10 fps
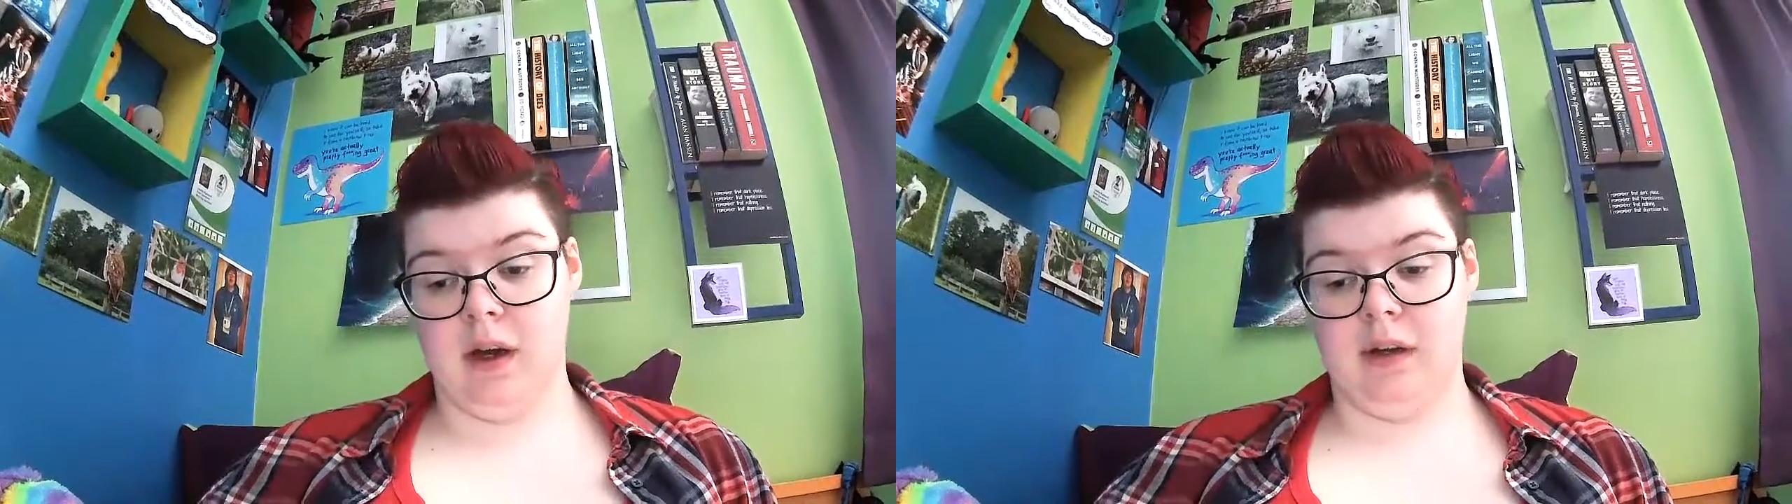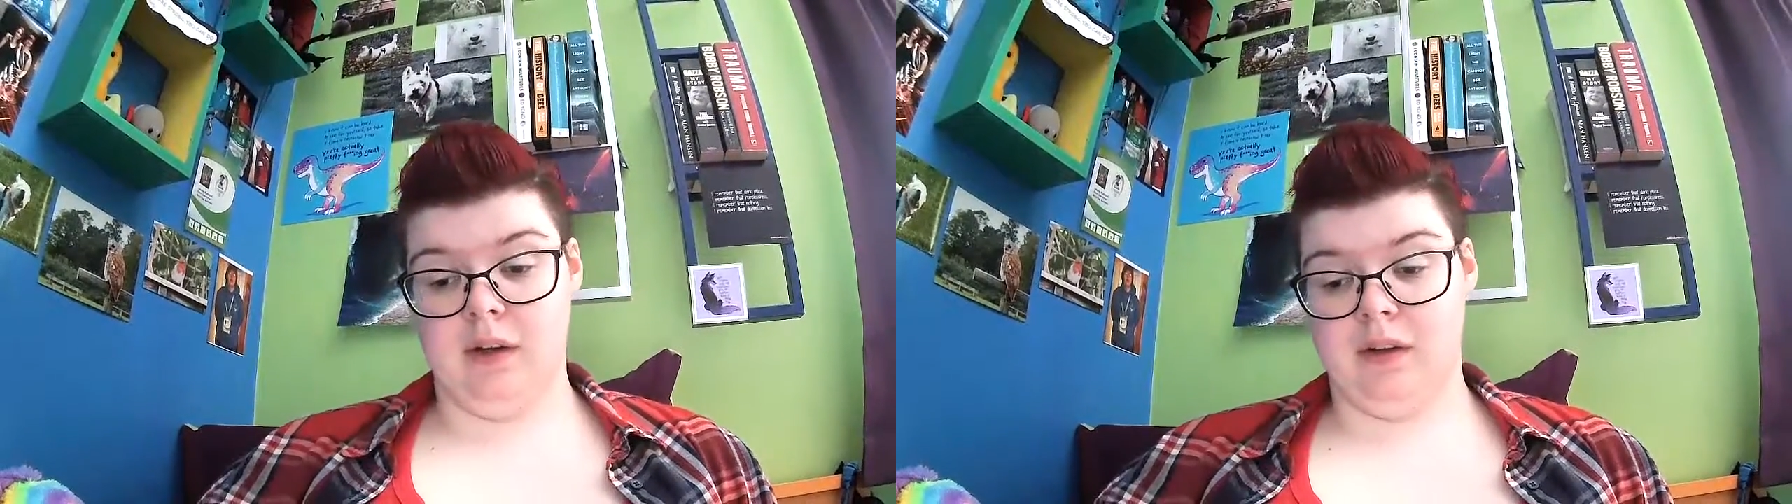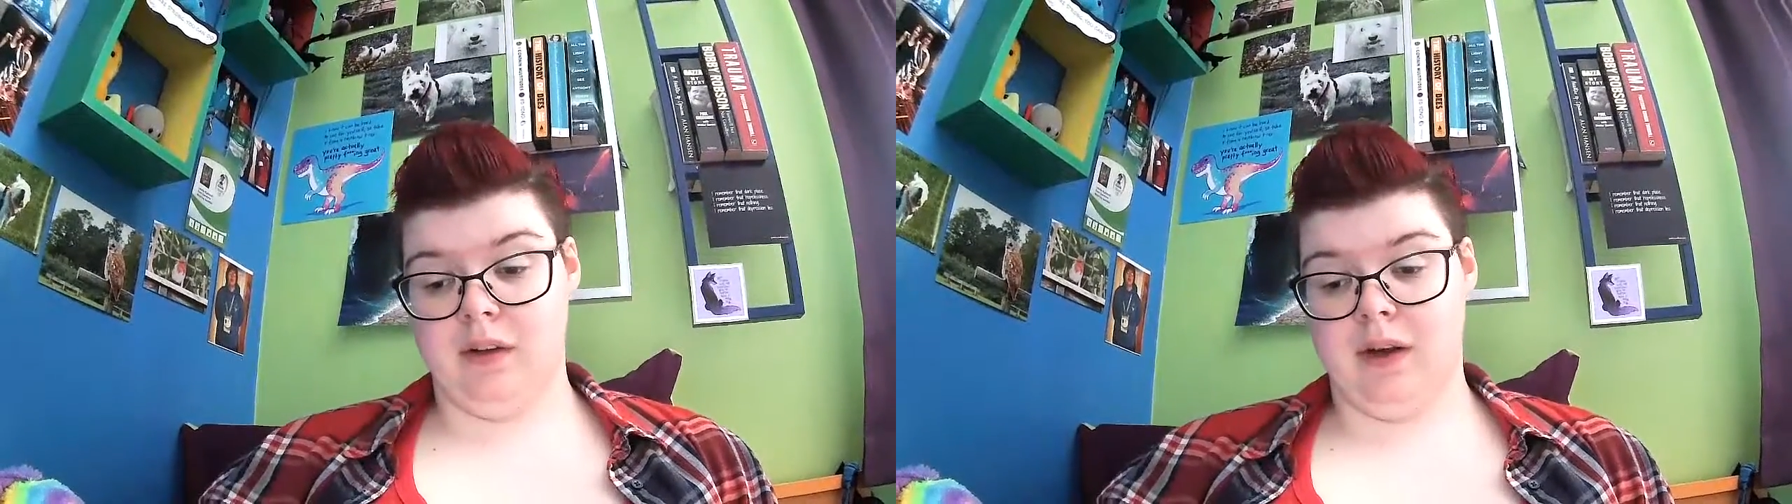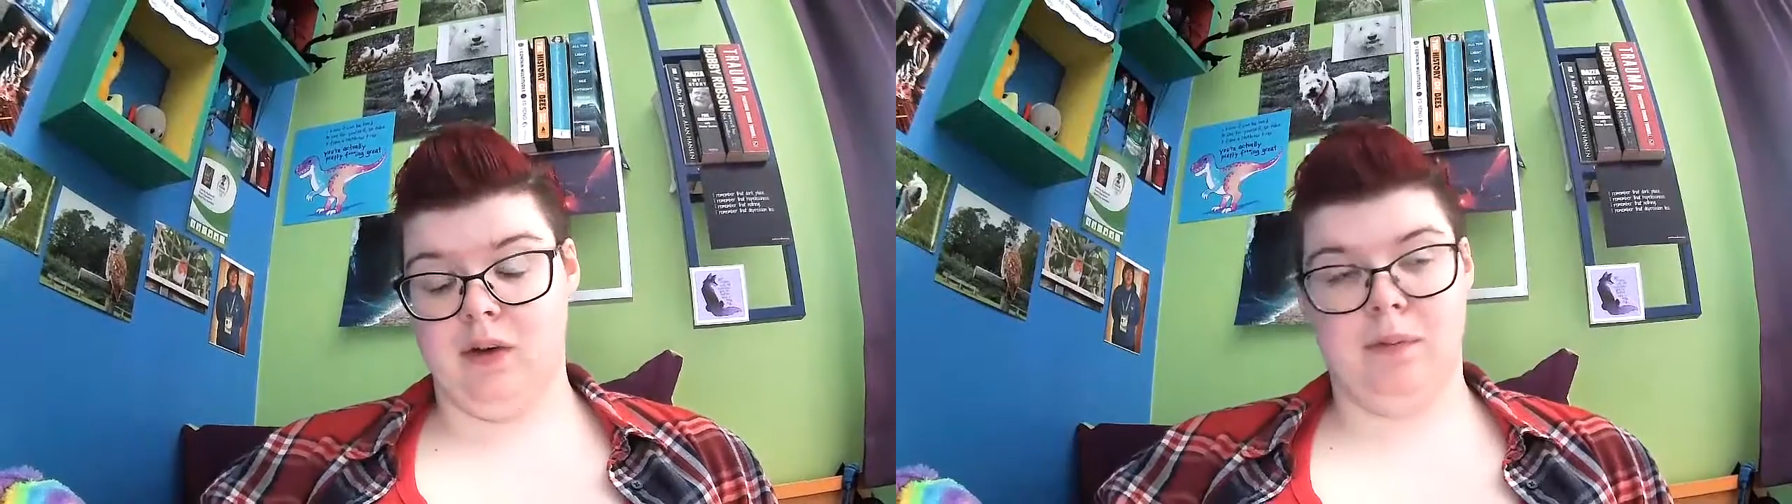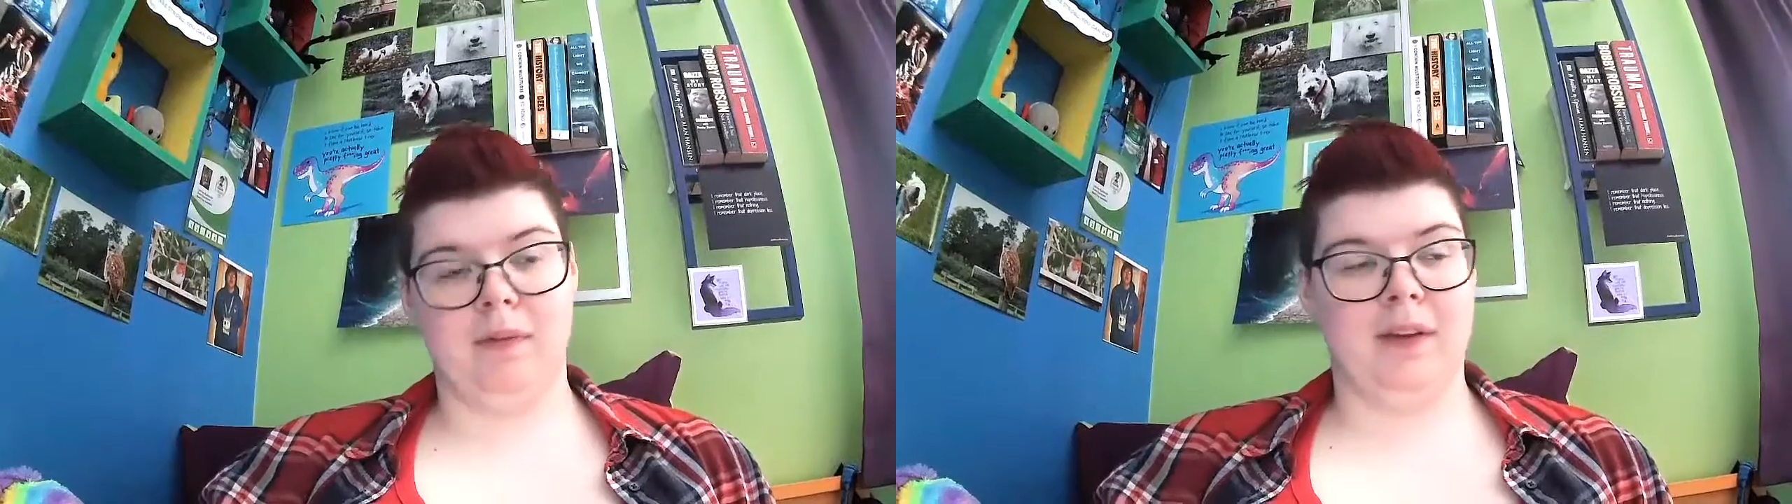And that
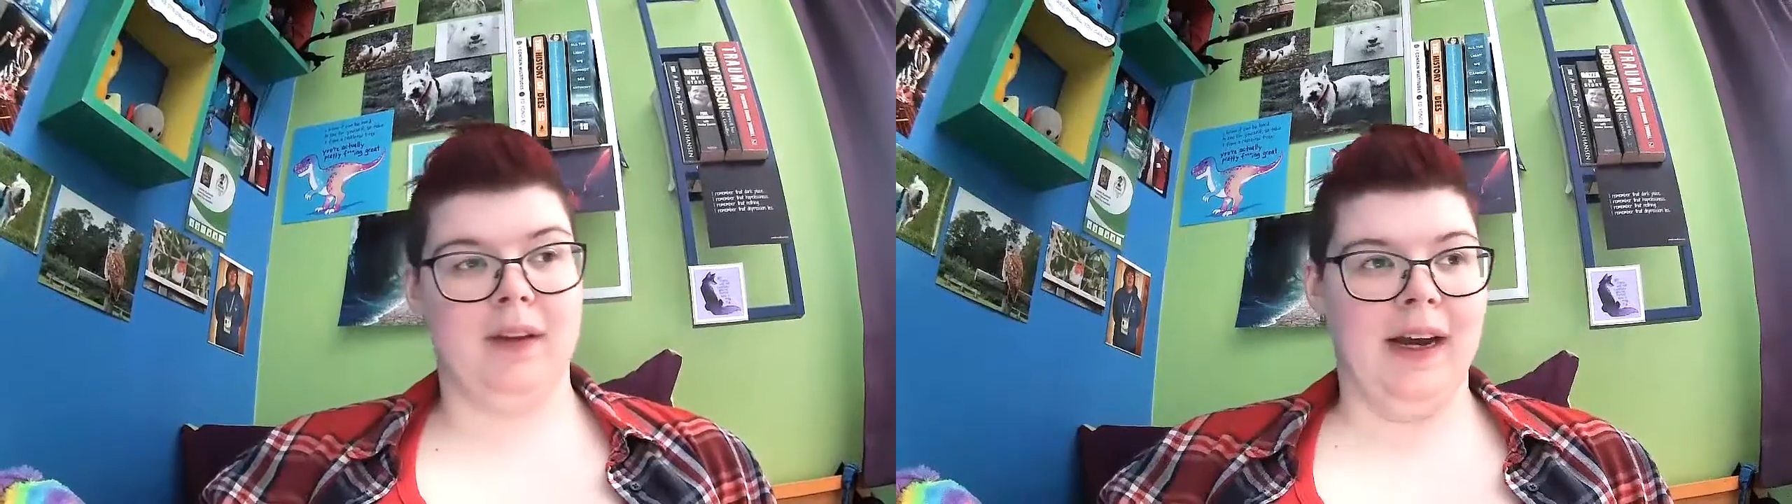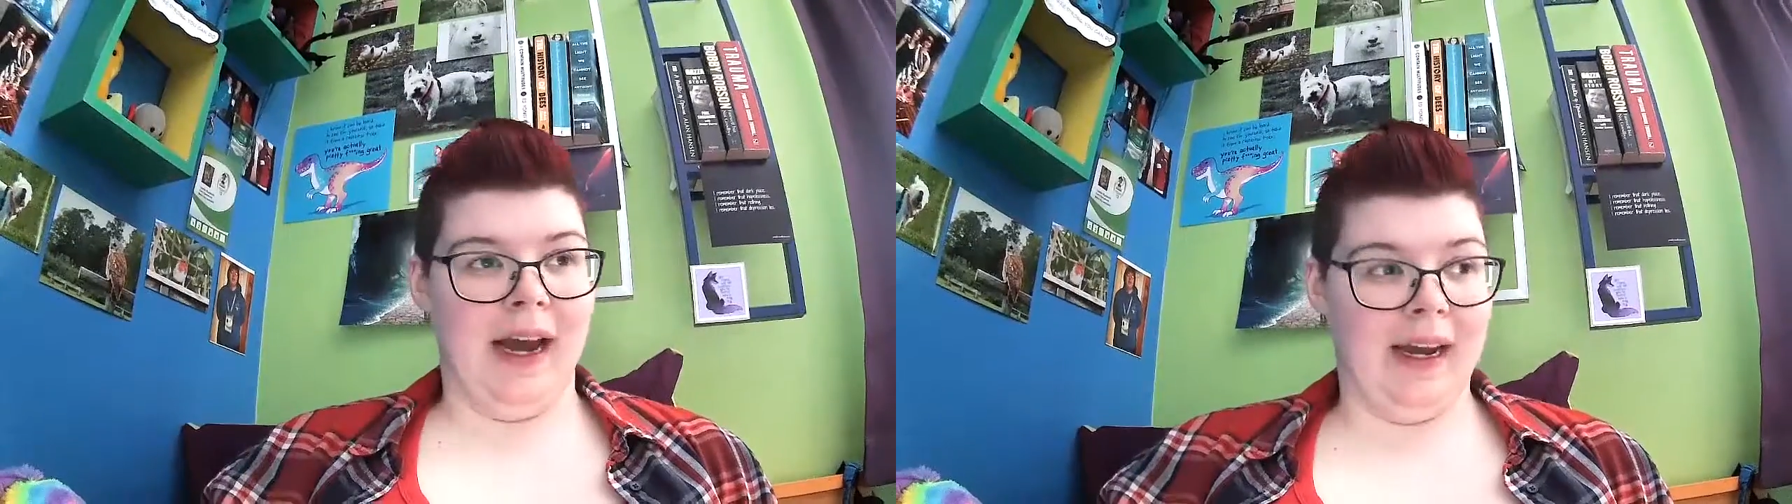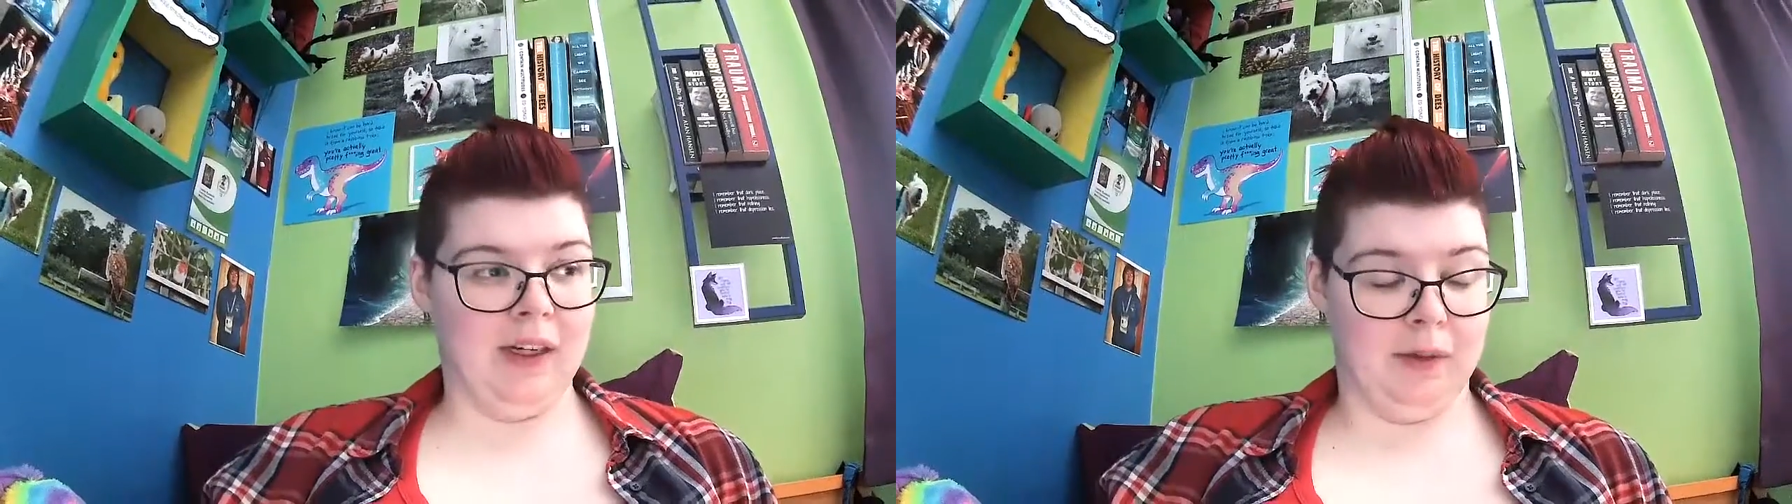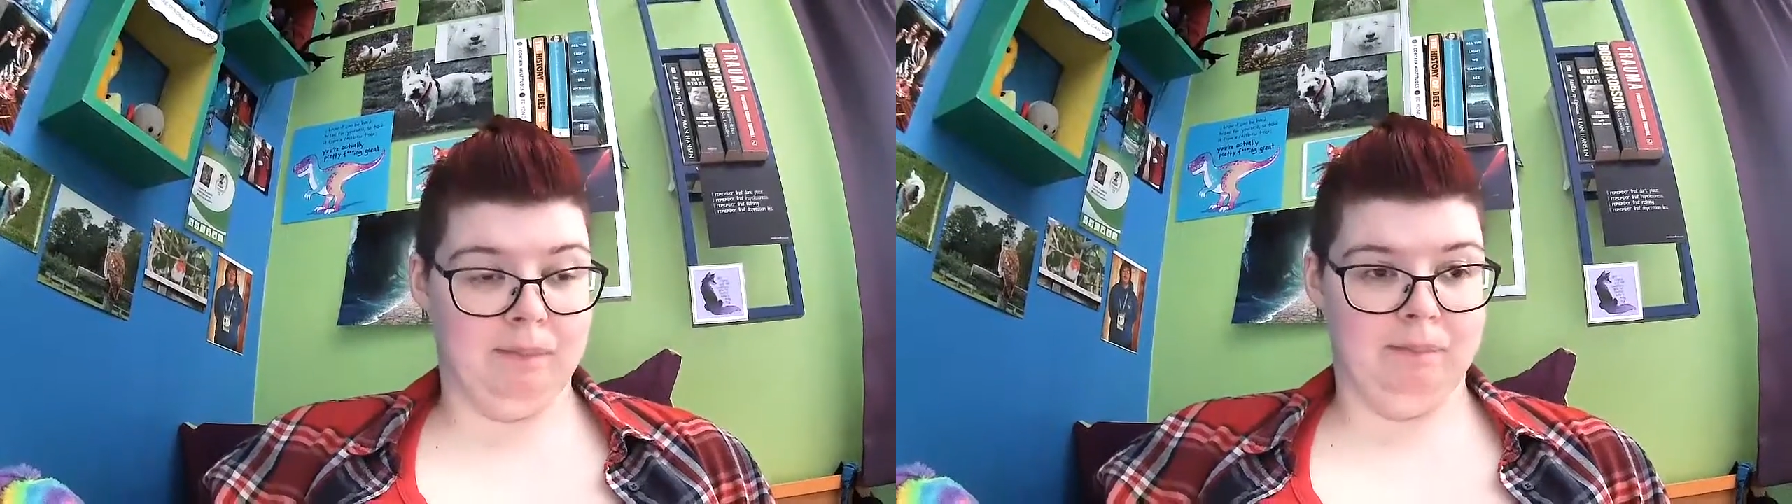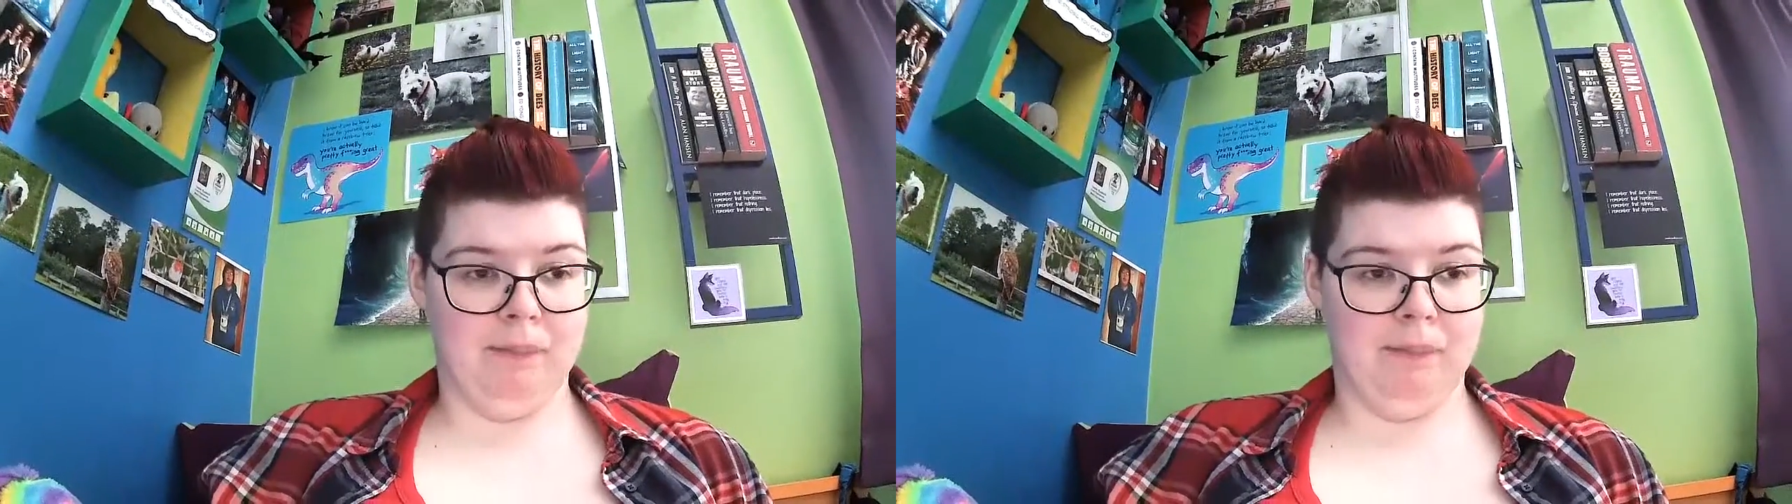was probably the night I actually